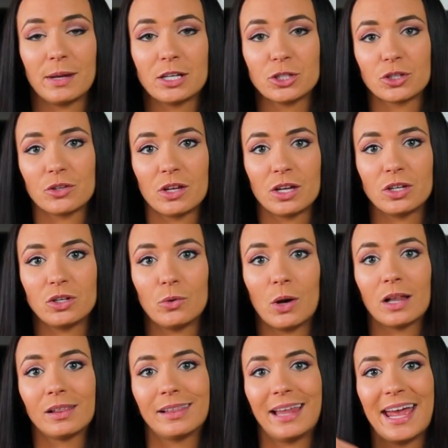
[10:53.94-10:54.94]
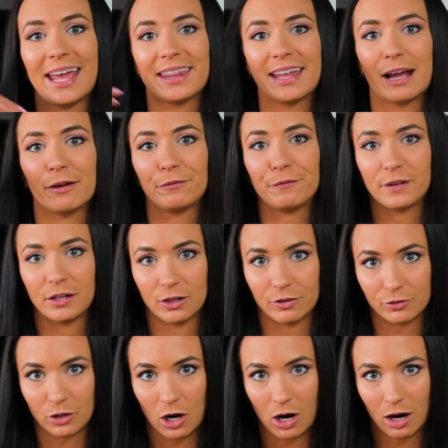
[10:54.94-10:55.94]
make sure that you allay that fear
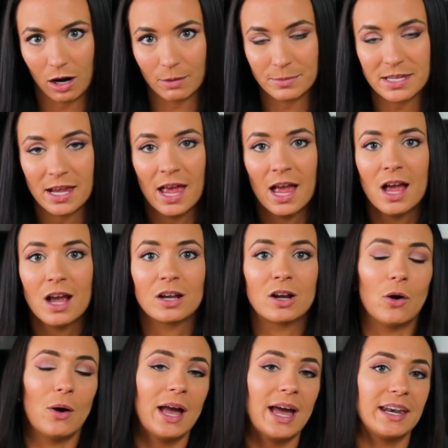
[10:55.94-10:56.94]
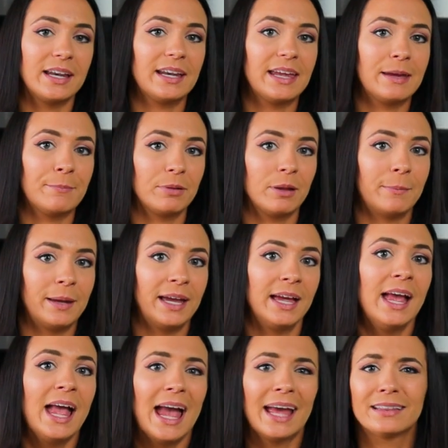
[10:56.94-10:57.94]
of carbs. Go ahead and implement,
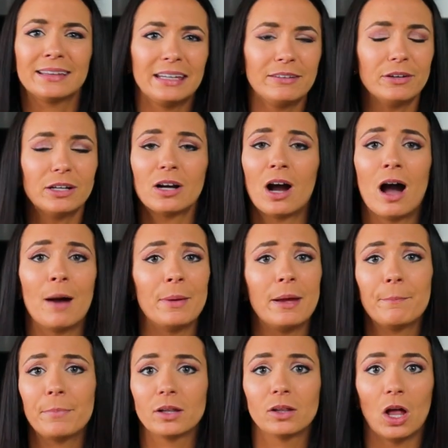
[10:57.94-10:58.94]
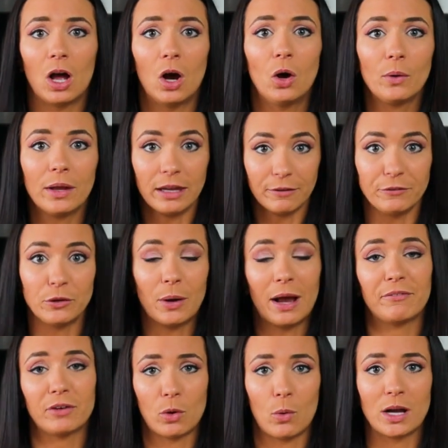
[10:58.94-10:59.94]
and leave a comment below if you
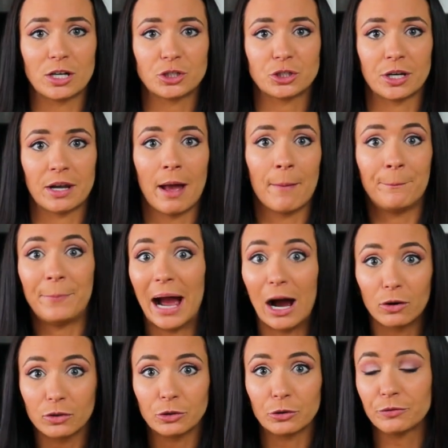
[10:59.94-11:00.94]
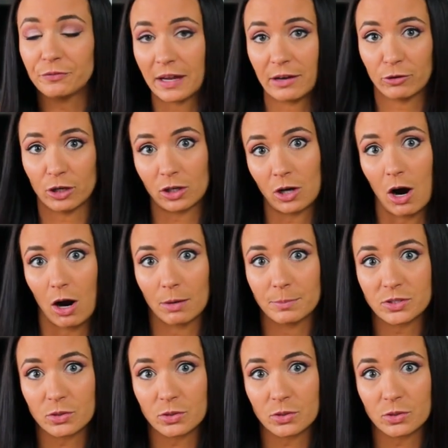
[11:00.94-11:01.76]
have a question about your favorite carb